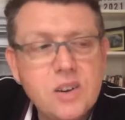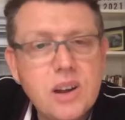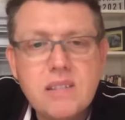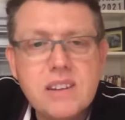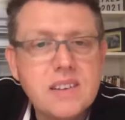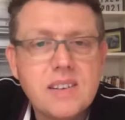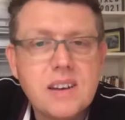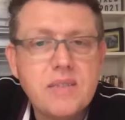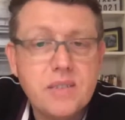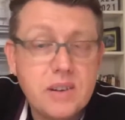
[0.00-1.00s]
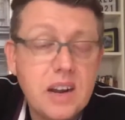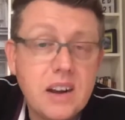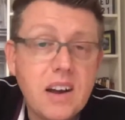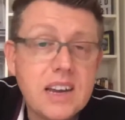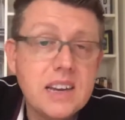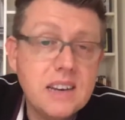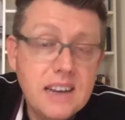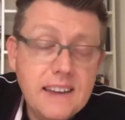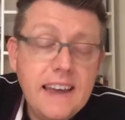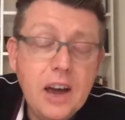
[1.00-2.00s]
you don't need to suffer. And I
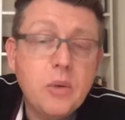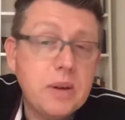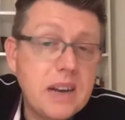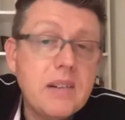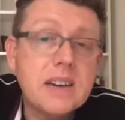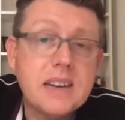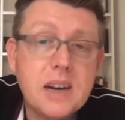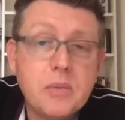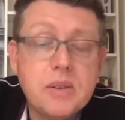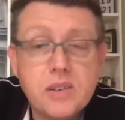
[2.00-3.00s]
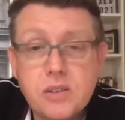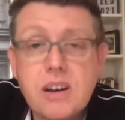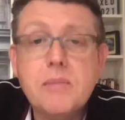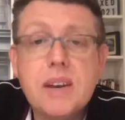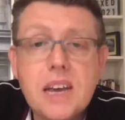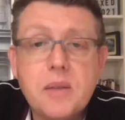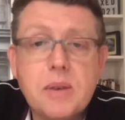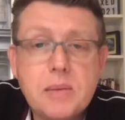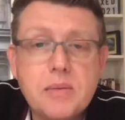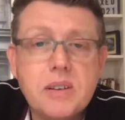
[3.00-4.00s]
can help. I know I can help, and there's a great many other
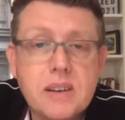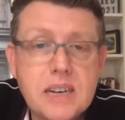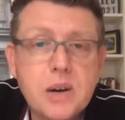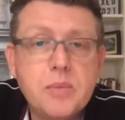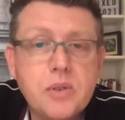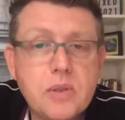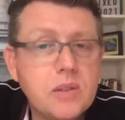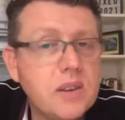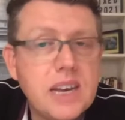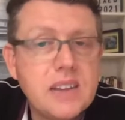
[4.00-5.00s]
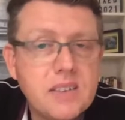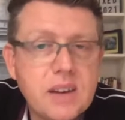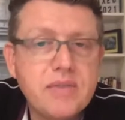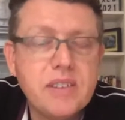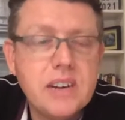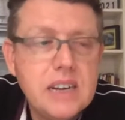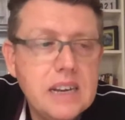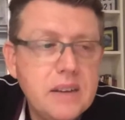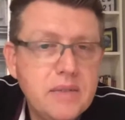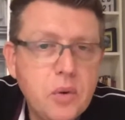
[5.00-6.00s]
people that can help as well to end suffering
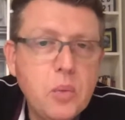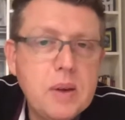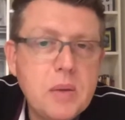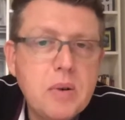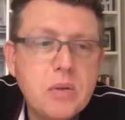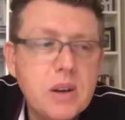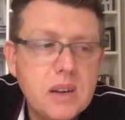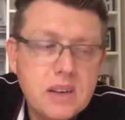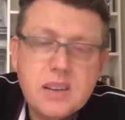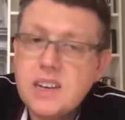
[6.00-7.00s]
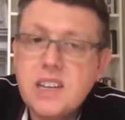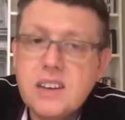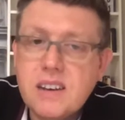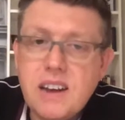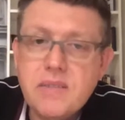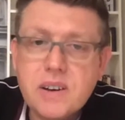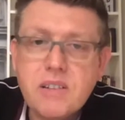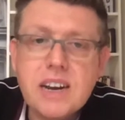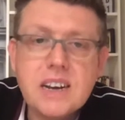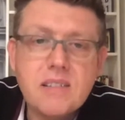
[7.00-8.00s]
for people, so that you can live a
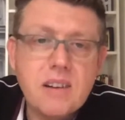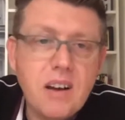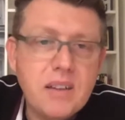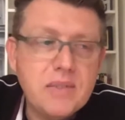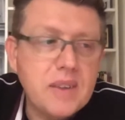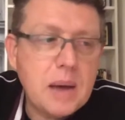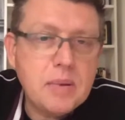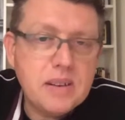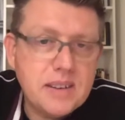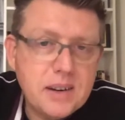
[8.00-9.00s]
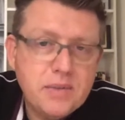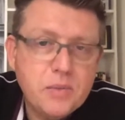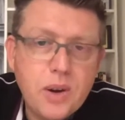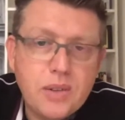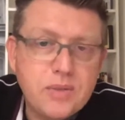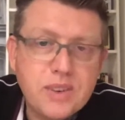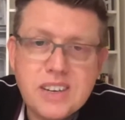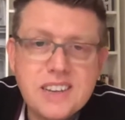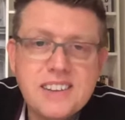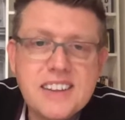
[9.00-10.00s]
great life of happiness, health, and wealth,
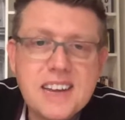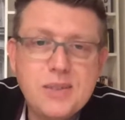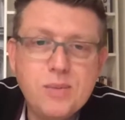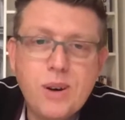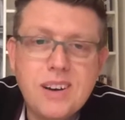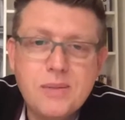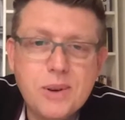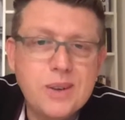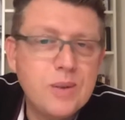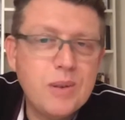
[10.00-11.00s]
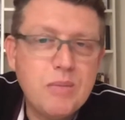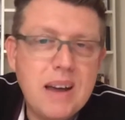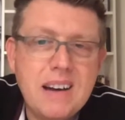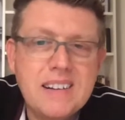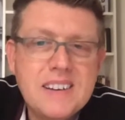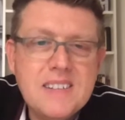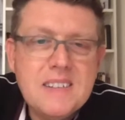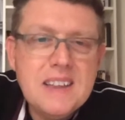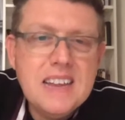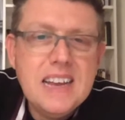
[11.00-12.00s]
which at the end of the day is what it's all about.
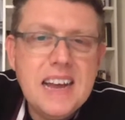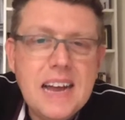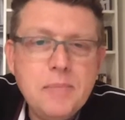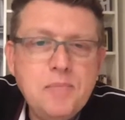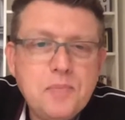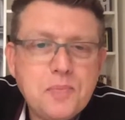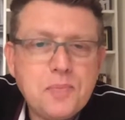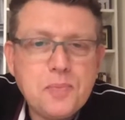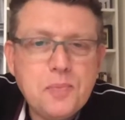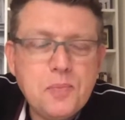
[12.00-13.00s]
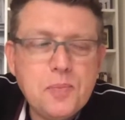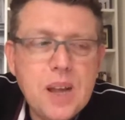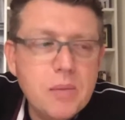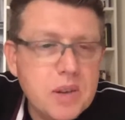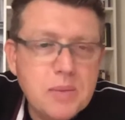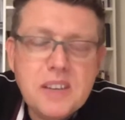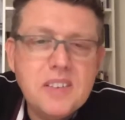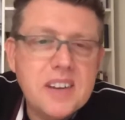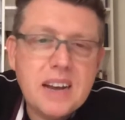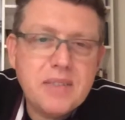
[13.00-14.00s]
I'm
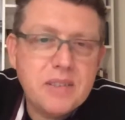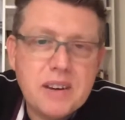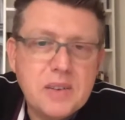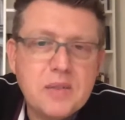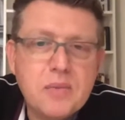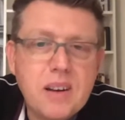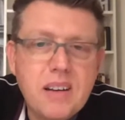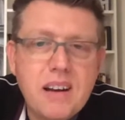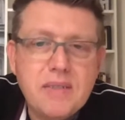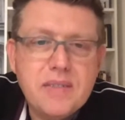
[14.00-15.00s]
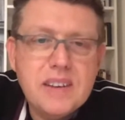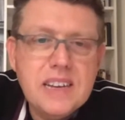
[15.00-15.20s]
committed to that for the rest of my life.